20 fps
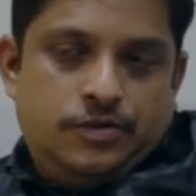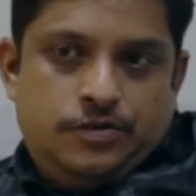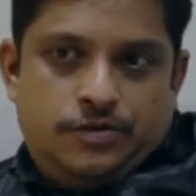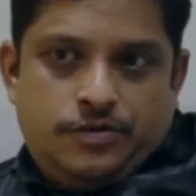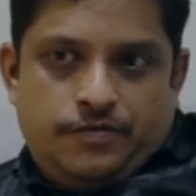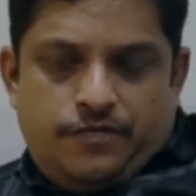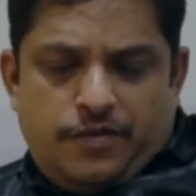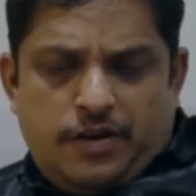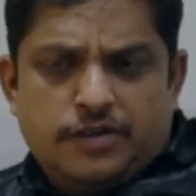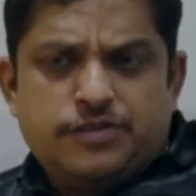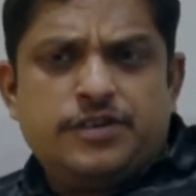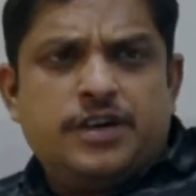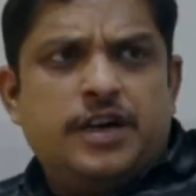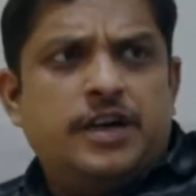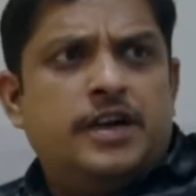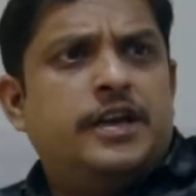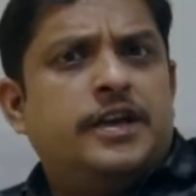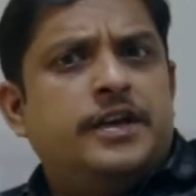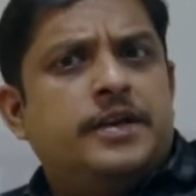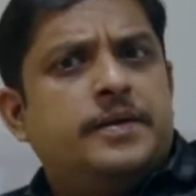So
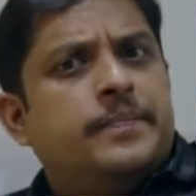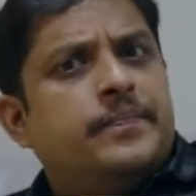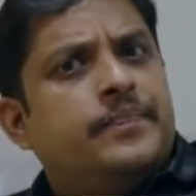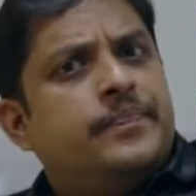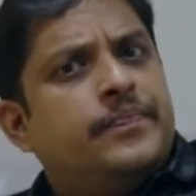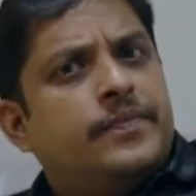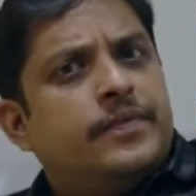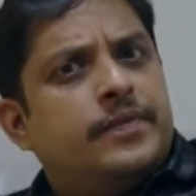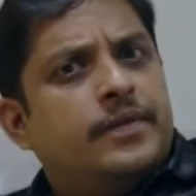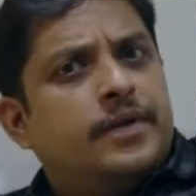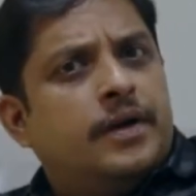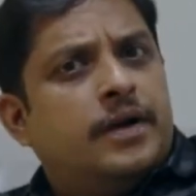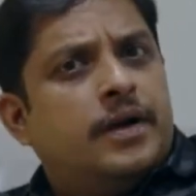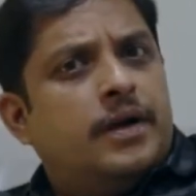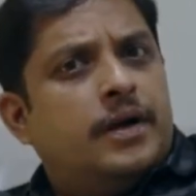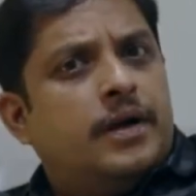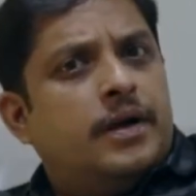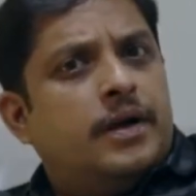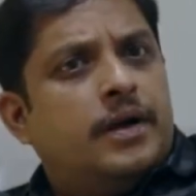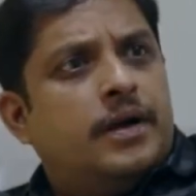fortunately,
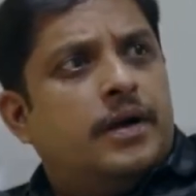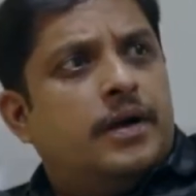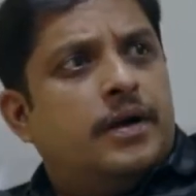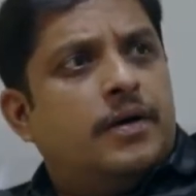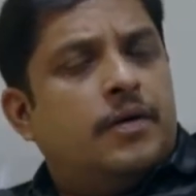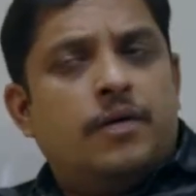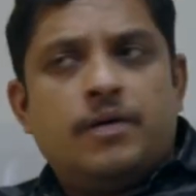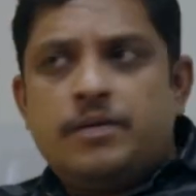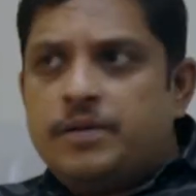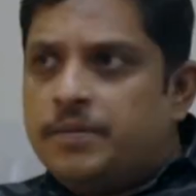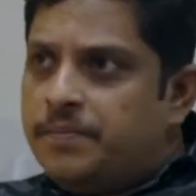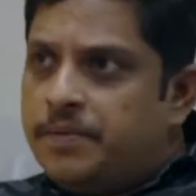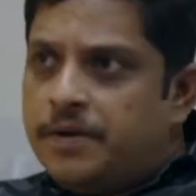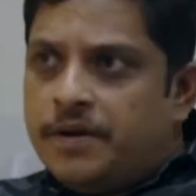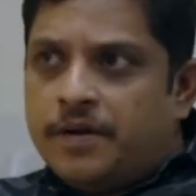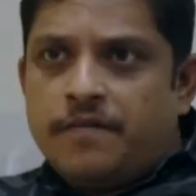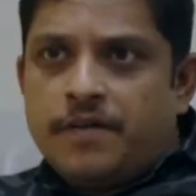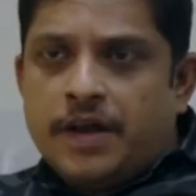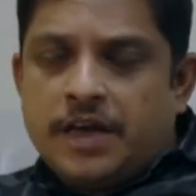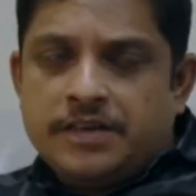uh, over the
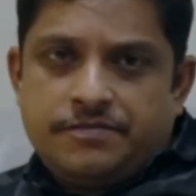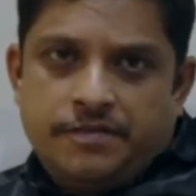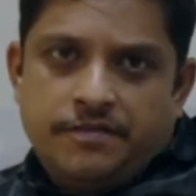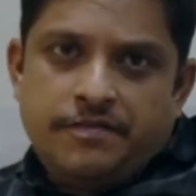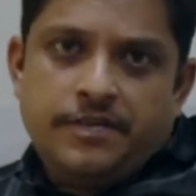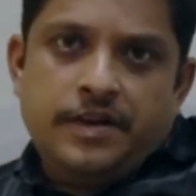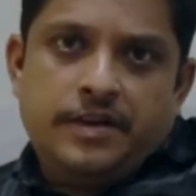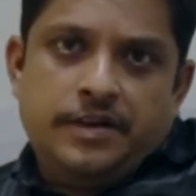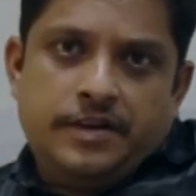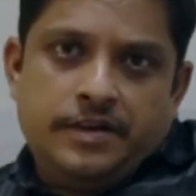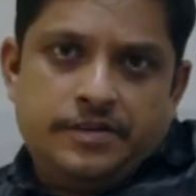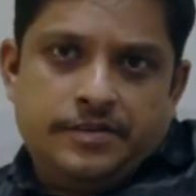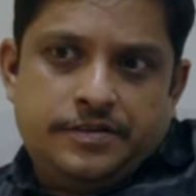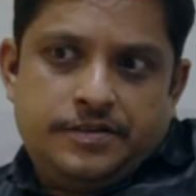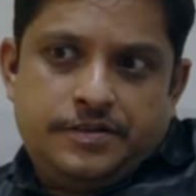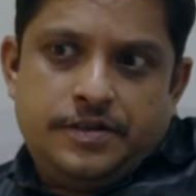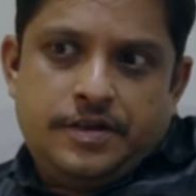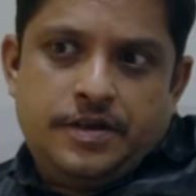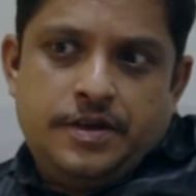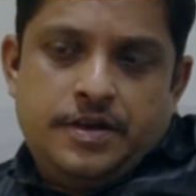period of last fifteen
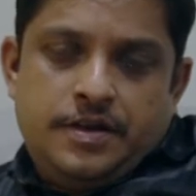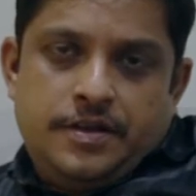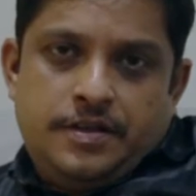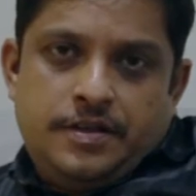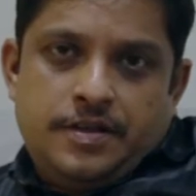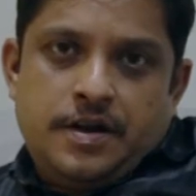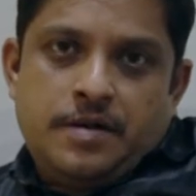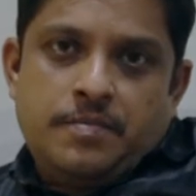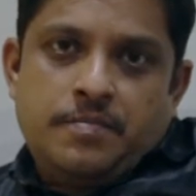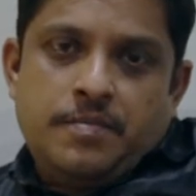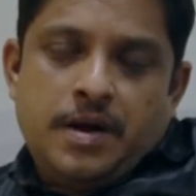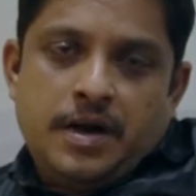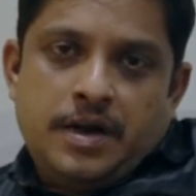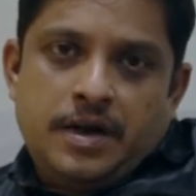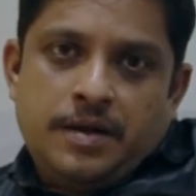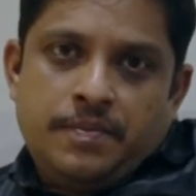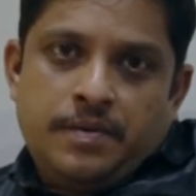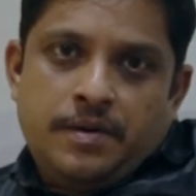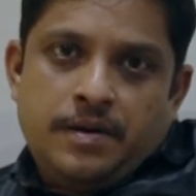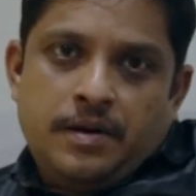years, there are
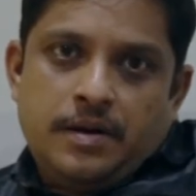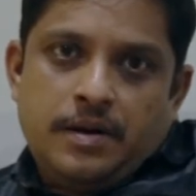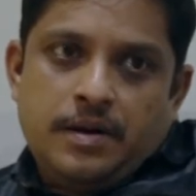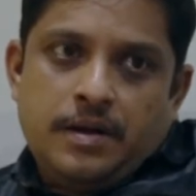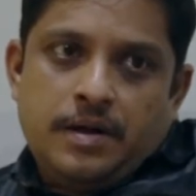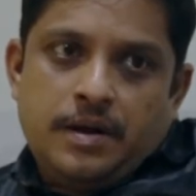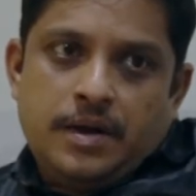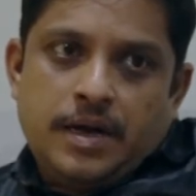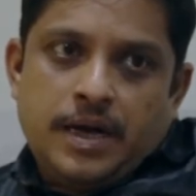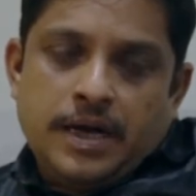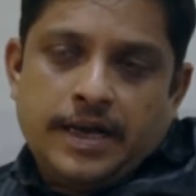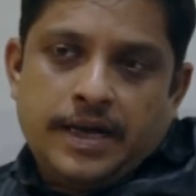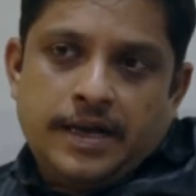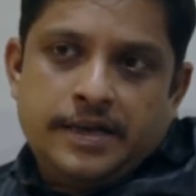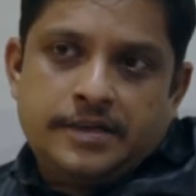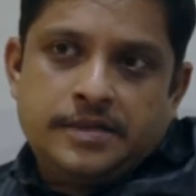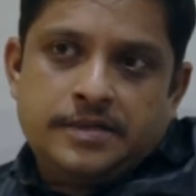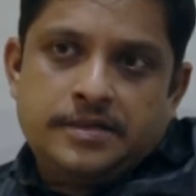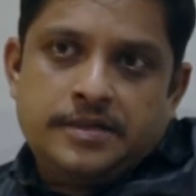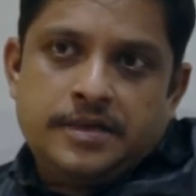multiple
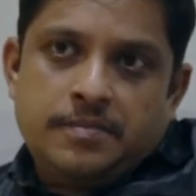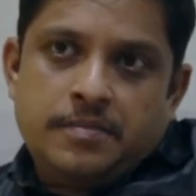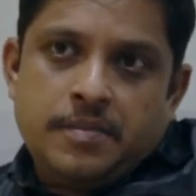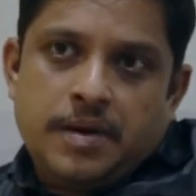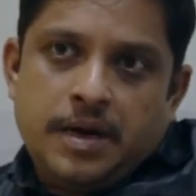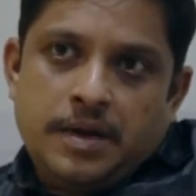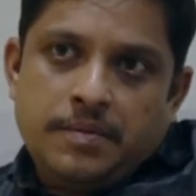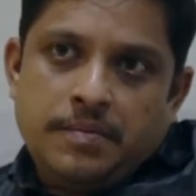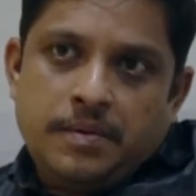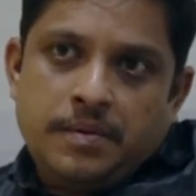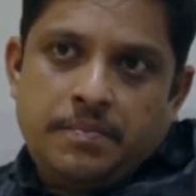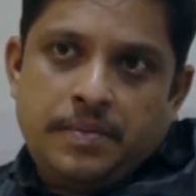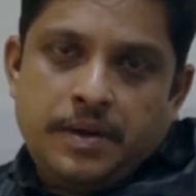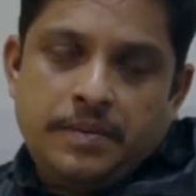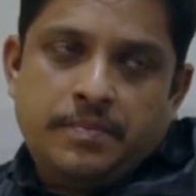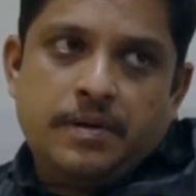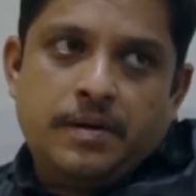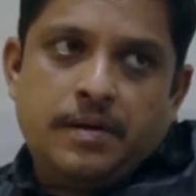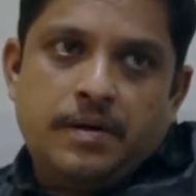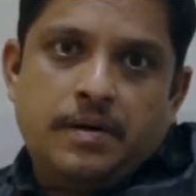occasions and multiple
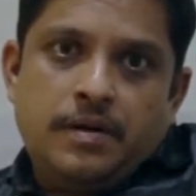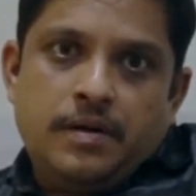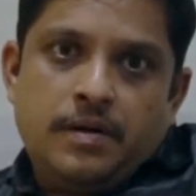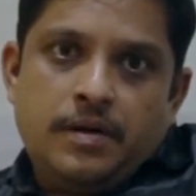people